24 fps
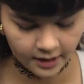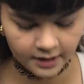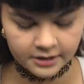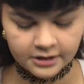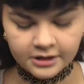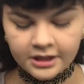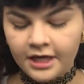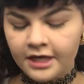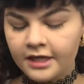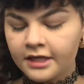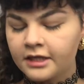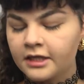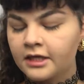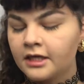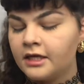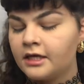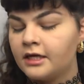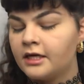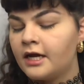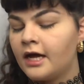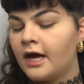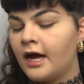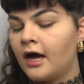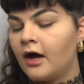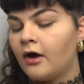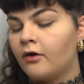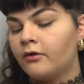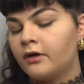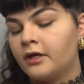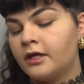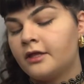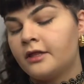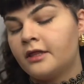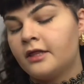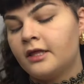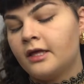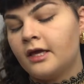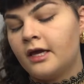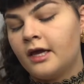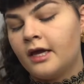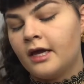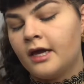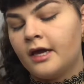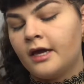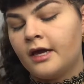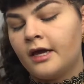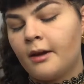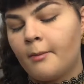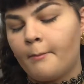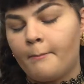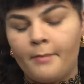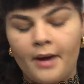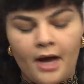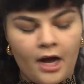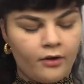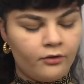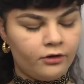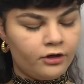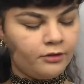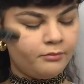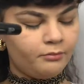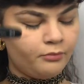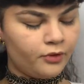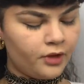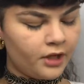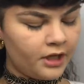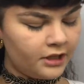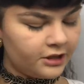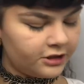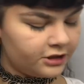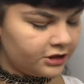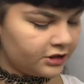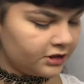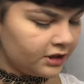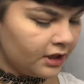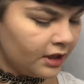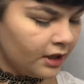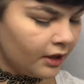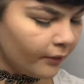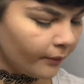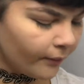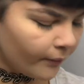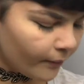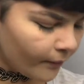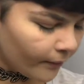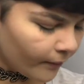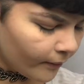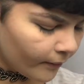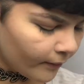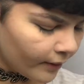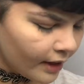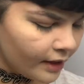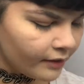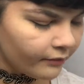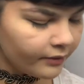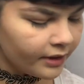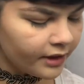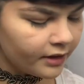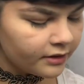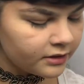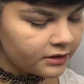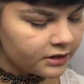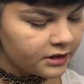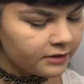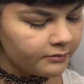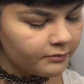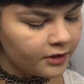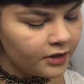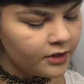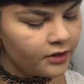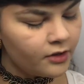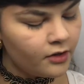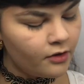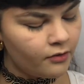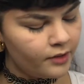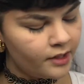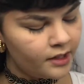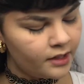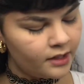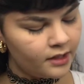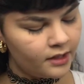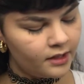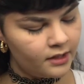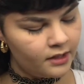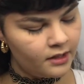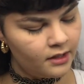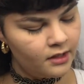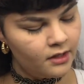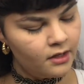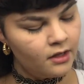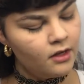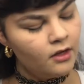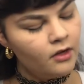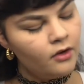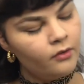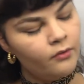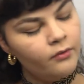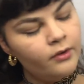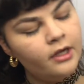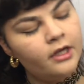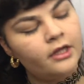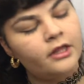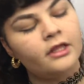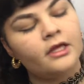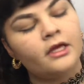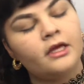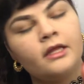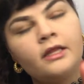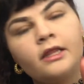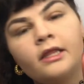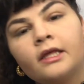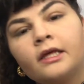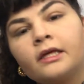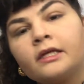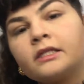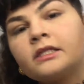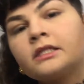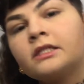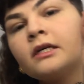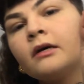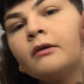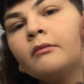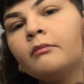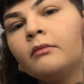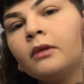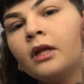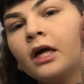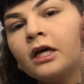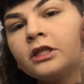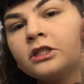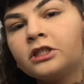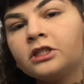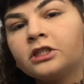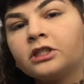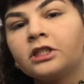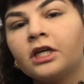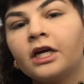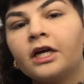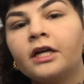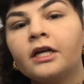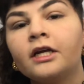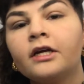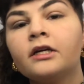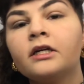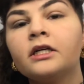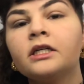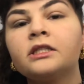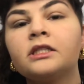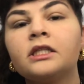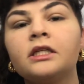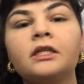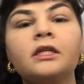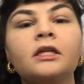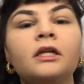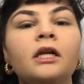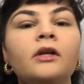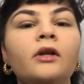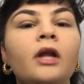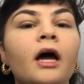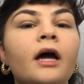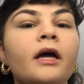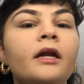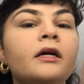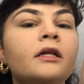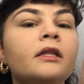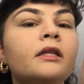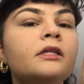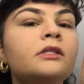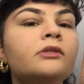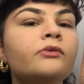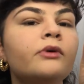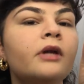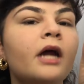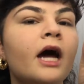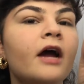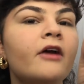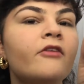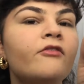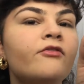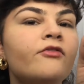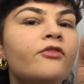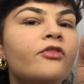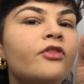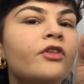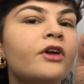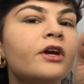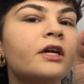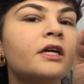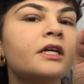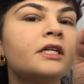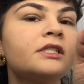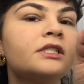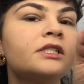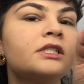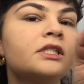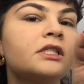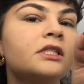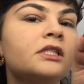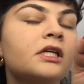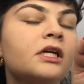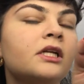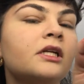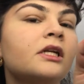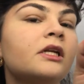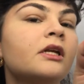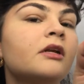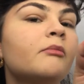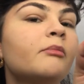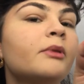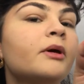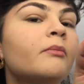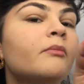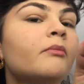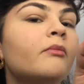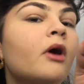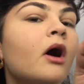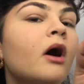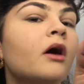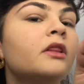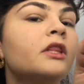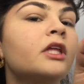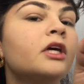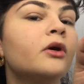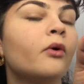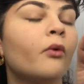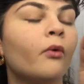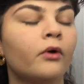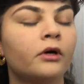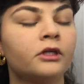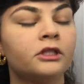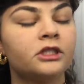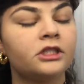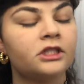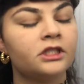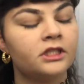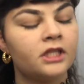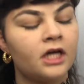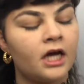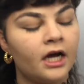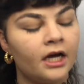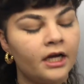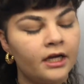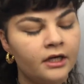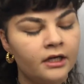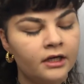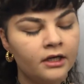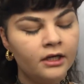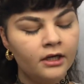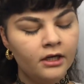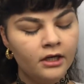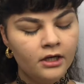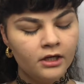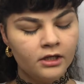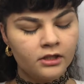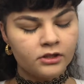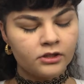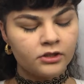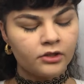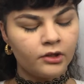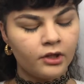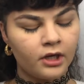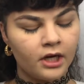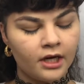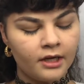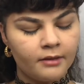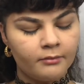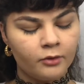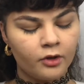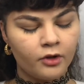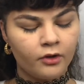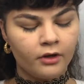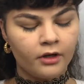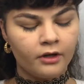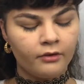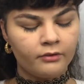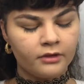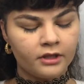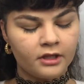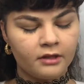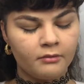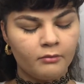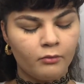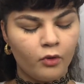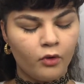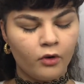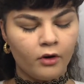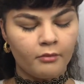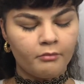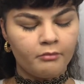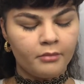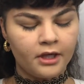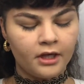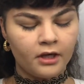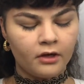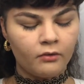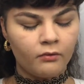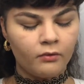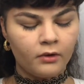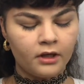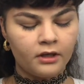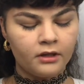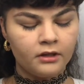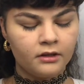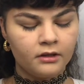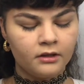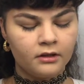Taking now the powder brush, and we are simply going in with this blush shade here. It's a little lighter. This one I think is just a little bit on the orange side, so I'm going with the more pink one.